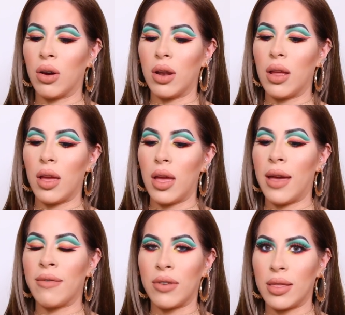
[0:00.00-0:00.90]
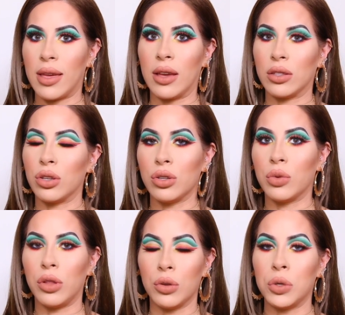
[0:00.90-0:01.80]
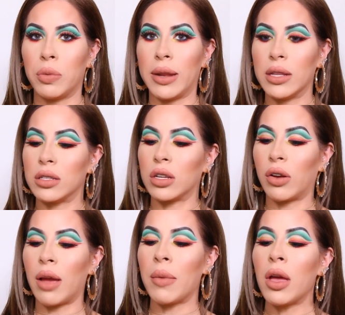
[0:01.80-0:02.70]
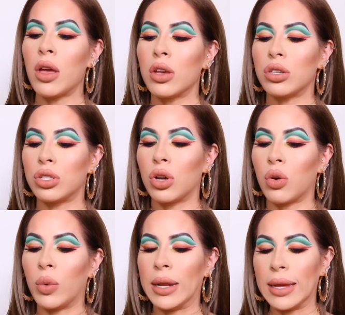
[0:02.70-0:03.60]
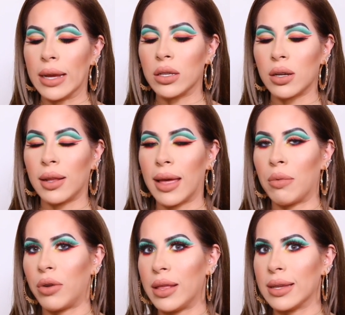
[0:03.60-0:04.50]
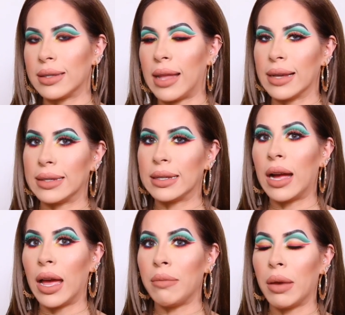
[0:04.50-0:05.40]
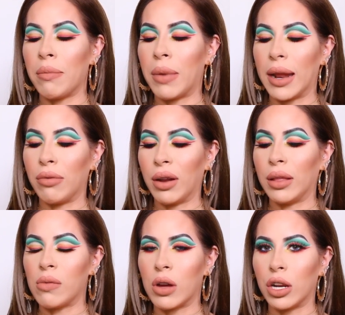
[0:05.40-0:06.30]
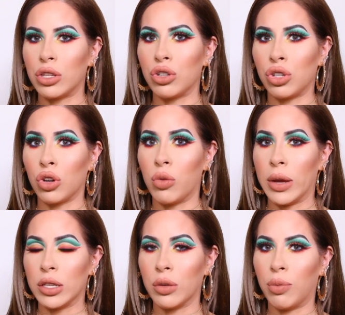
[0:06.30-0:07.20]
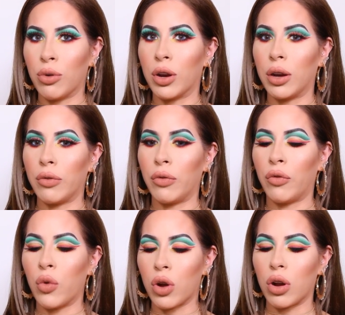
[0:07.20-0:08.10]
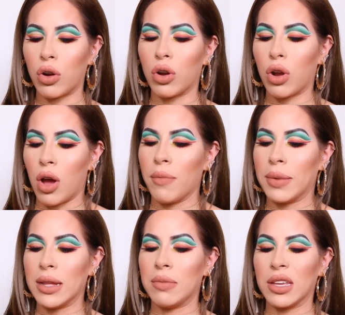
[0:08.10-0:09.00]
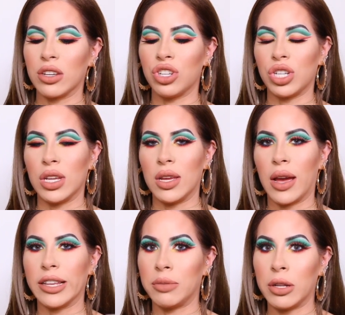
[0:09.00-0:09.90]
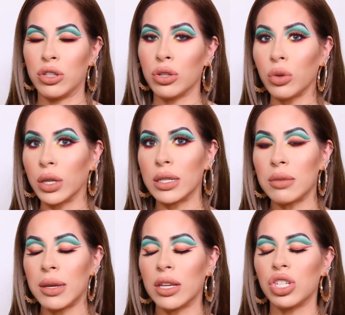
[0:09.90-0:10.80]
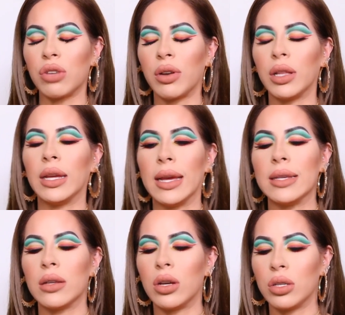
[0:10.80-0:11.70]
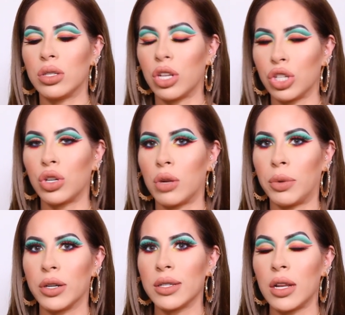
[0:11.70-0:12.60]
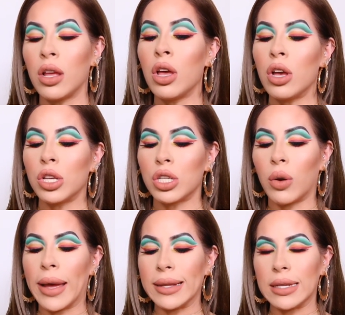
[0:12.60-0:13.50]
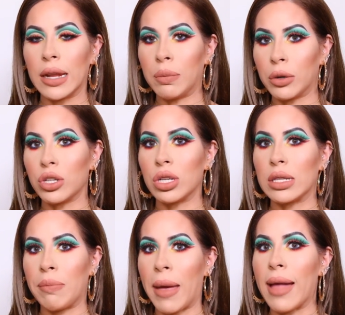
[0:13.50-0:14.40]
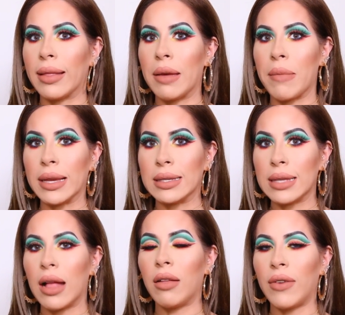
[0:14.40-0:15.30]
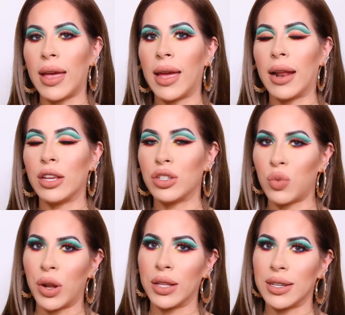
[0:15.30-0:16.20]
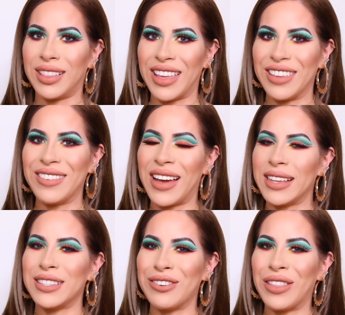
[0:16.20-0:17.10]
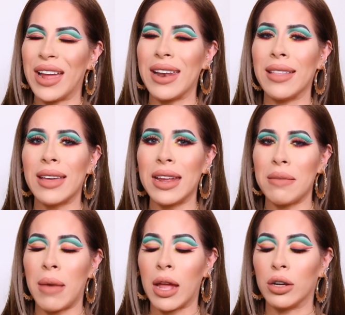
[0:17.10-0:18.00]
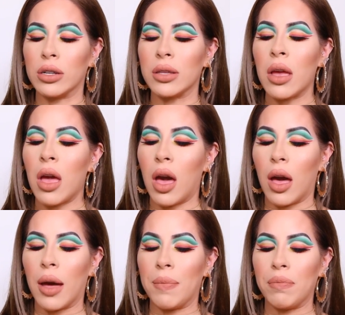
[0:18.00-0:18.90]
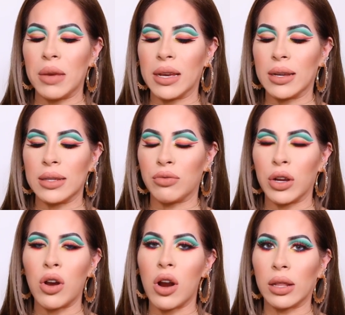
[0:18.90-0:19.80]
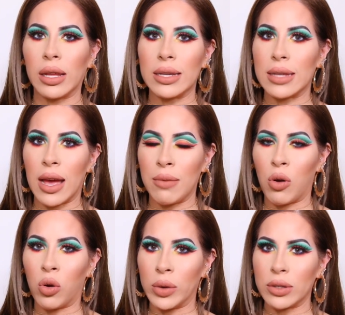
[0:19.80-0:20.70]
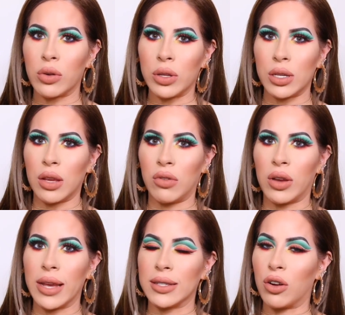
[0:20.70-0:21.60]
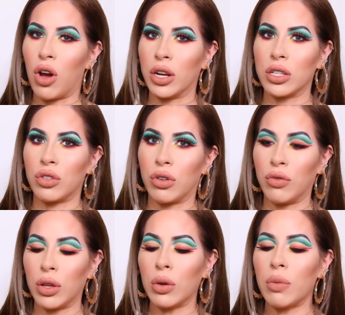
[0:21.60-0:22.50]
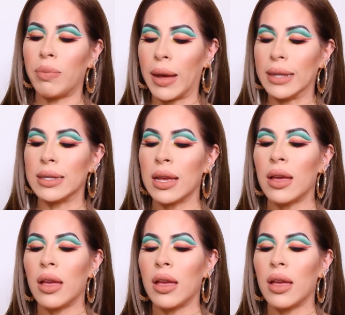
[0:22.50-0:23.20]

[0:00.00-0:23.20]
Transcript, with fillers: on everything to do with YouTube and Instagram, so we didn't get to collaborate this last time. But I really wanted to show my support for her company because she has been so good to me, and she really is a, such a good person. So I did purchase the palette myself, and I just wanted to let you guys know that. Not that it matters, um, because regardless, I'm always going to give you guys an honest review, but